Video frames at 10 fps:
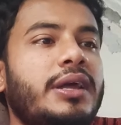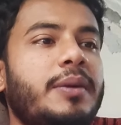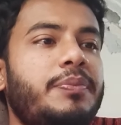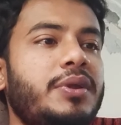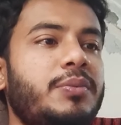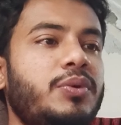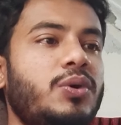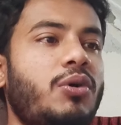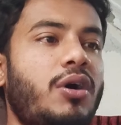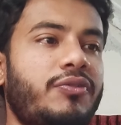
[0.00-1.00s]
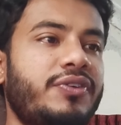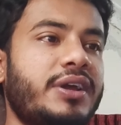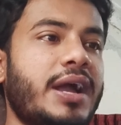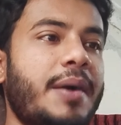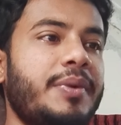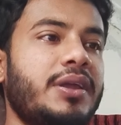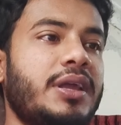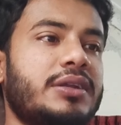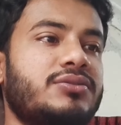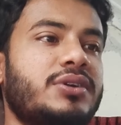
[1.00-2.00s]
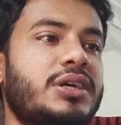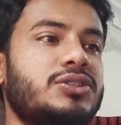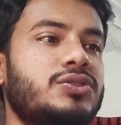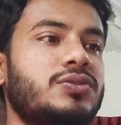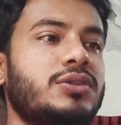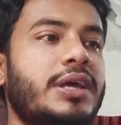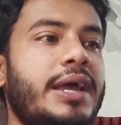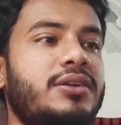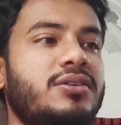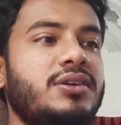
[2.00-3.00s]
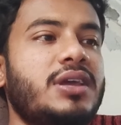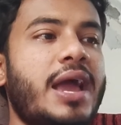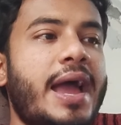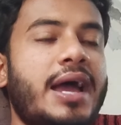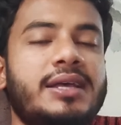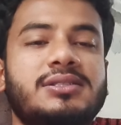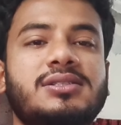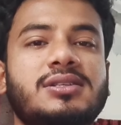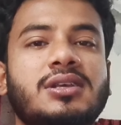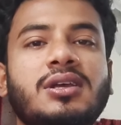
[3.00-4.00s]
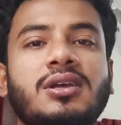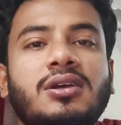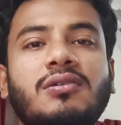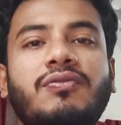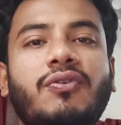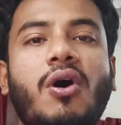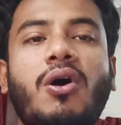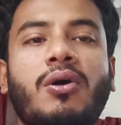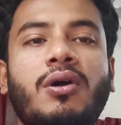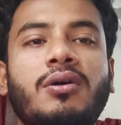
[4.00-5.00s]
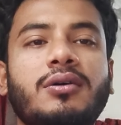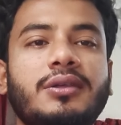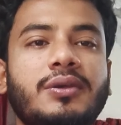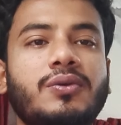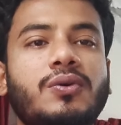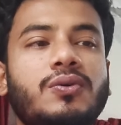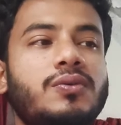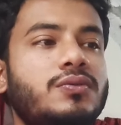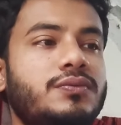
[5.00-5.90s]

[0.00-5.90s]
A preview of a coming attraction that He has for you.